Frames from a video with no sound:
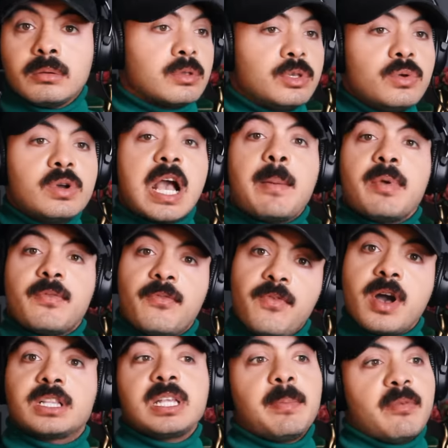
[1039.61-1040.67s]
You got me
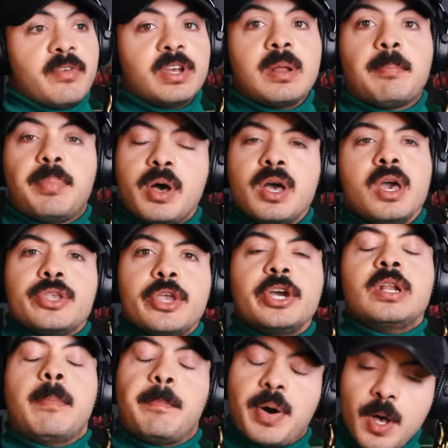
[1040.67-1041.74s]
fucked up if you're gonna put you're
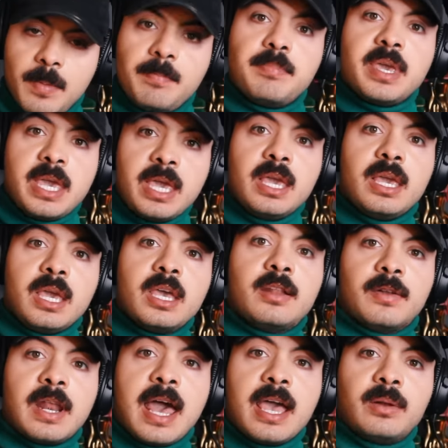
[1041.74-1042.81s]
gonna put me
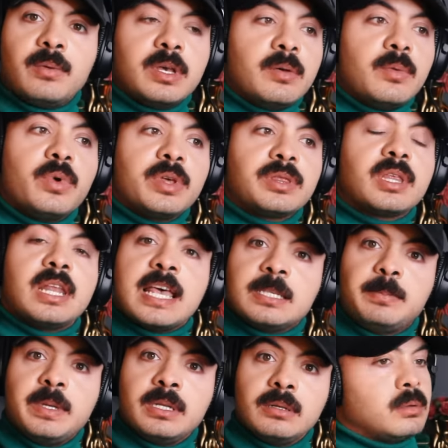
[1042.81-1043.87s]
in line with the
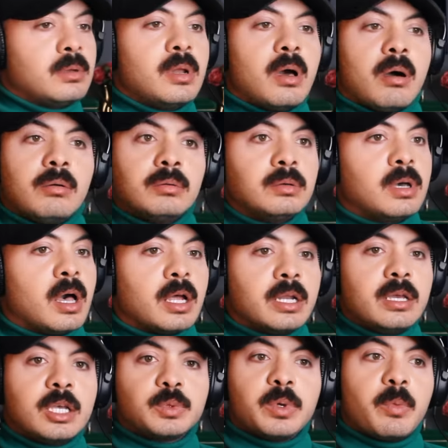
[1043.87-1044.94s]
lesbian? No, honey,
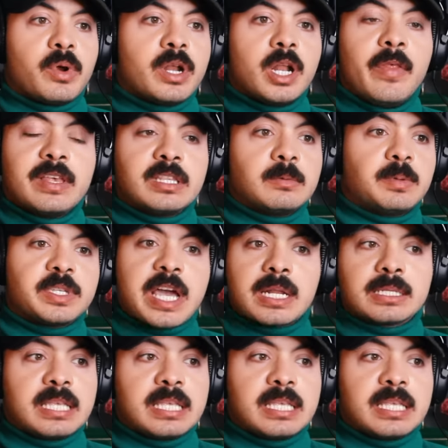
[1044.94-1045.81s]
because we already know that this bitch got a